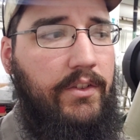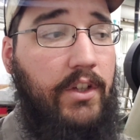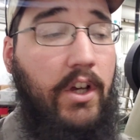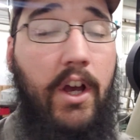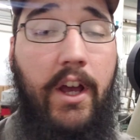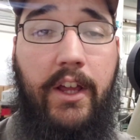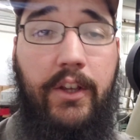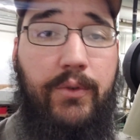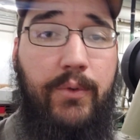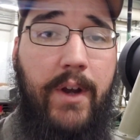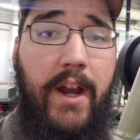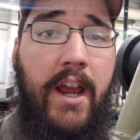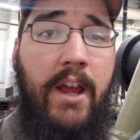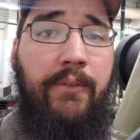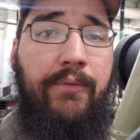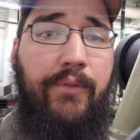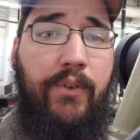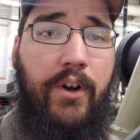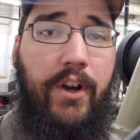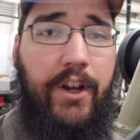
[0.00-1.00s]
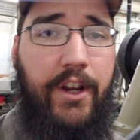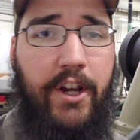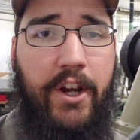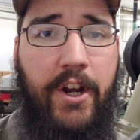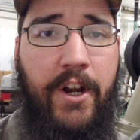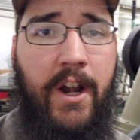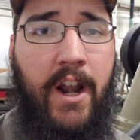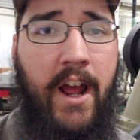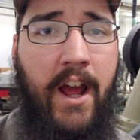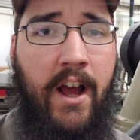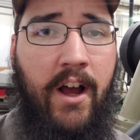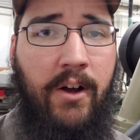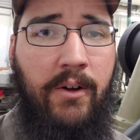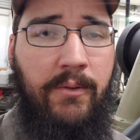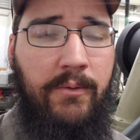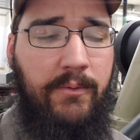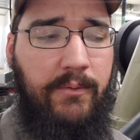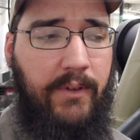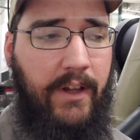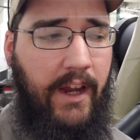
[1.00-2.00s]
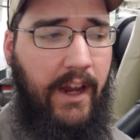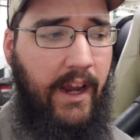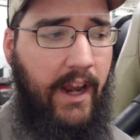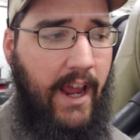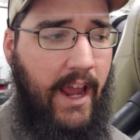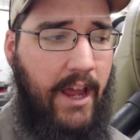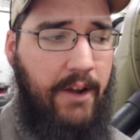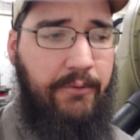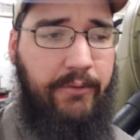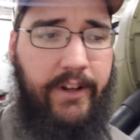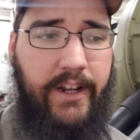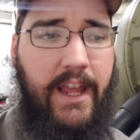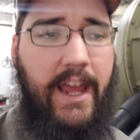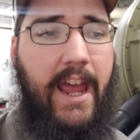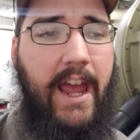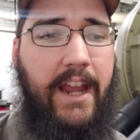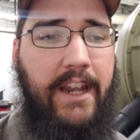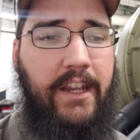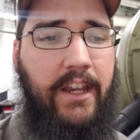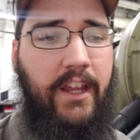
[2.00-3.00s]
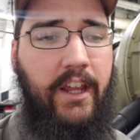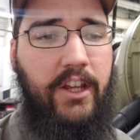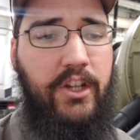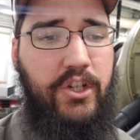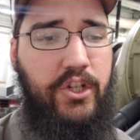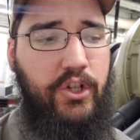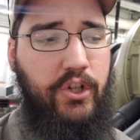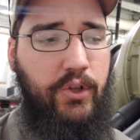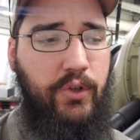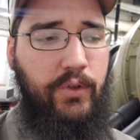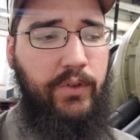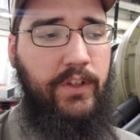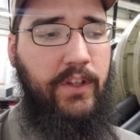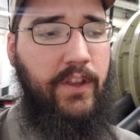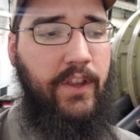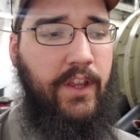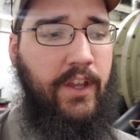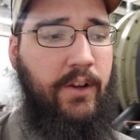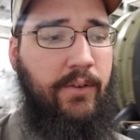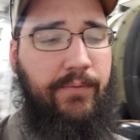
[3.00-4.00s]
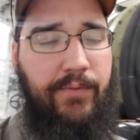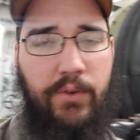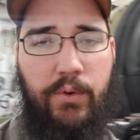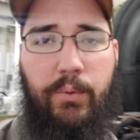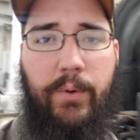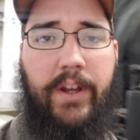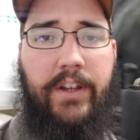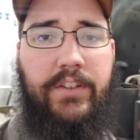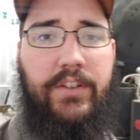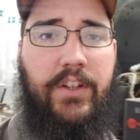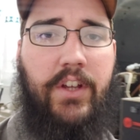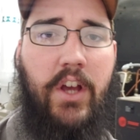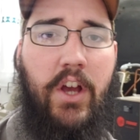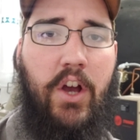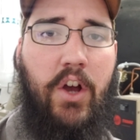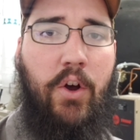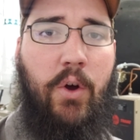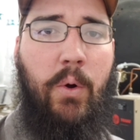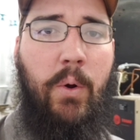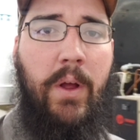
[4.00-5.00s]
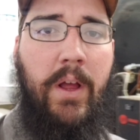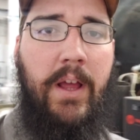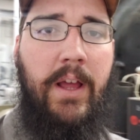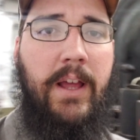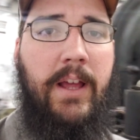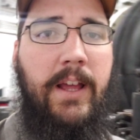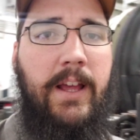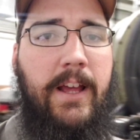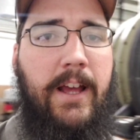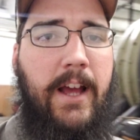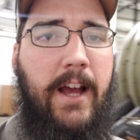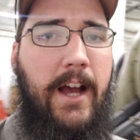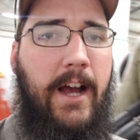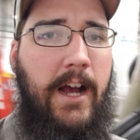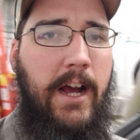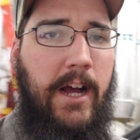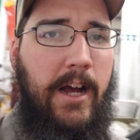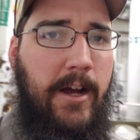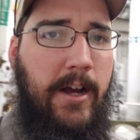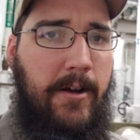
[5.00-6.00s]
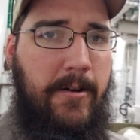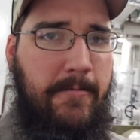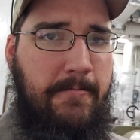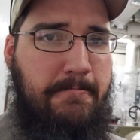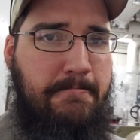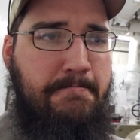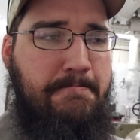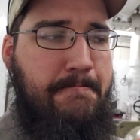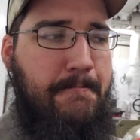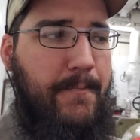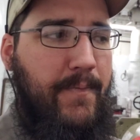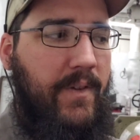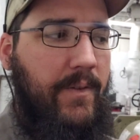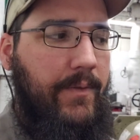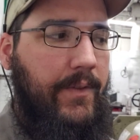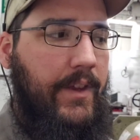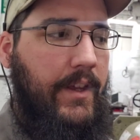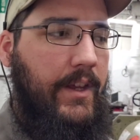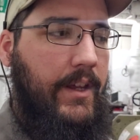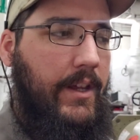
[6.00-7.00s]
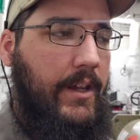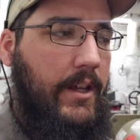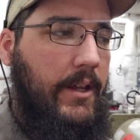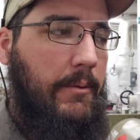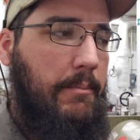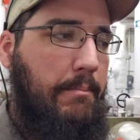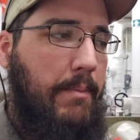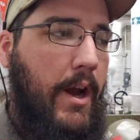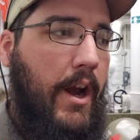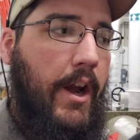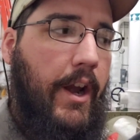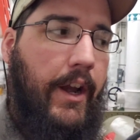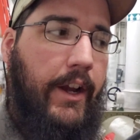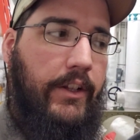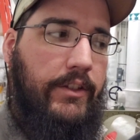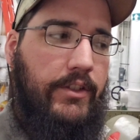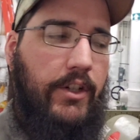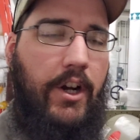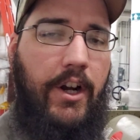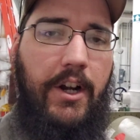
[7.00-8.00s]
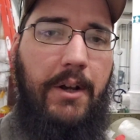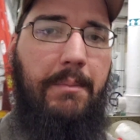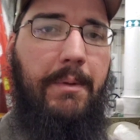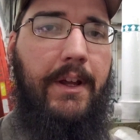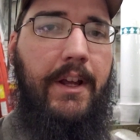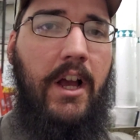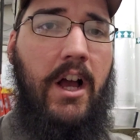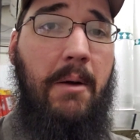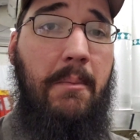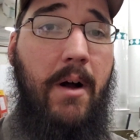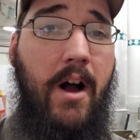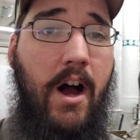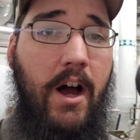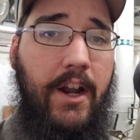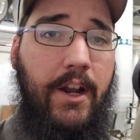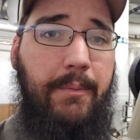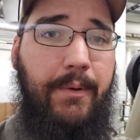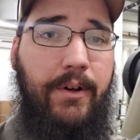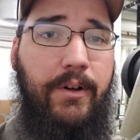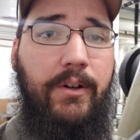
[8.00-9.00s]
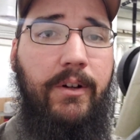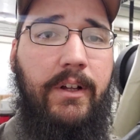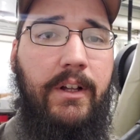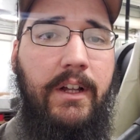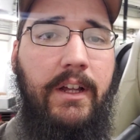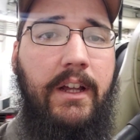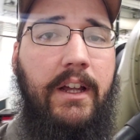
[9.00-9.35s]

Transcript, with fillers: so it's ran for a year now and hadn't really had any issues and then a few weeks ago um, the bearings started to become audible.